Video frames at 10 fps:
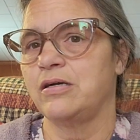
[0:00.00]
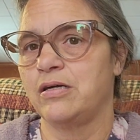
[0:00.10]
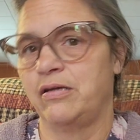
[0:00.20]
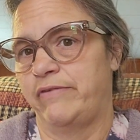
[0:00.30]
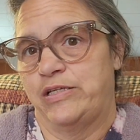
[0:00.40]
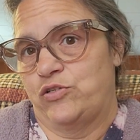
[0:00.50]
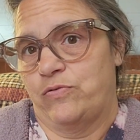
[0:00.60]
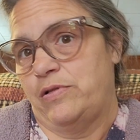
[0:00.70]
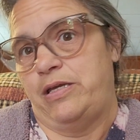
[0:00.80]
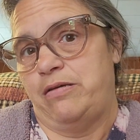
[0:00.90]

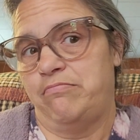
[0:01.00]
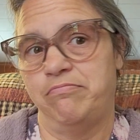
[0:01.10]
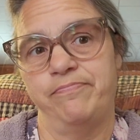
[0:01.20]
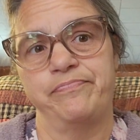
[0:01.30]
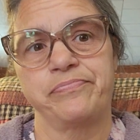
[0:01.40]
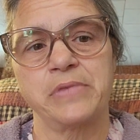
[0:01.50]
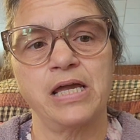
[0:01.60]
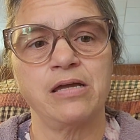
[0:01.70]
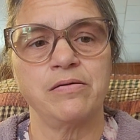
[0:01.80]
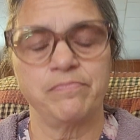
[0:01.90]
eventually.
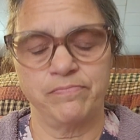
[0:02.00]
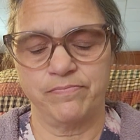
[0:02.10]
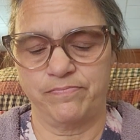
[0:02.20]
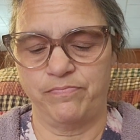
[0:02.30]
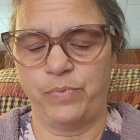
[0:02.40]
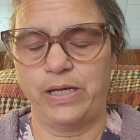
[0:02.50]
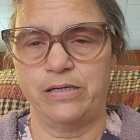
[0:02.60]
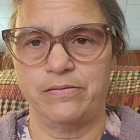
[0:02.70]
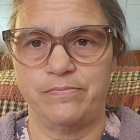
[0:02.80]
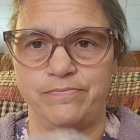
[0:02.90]
But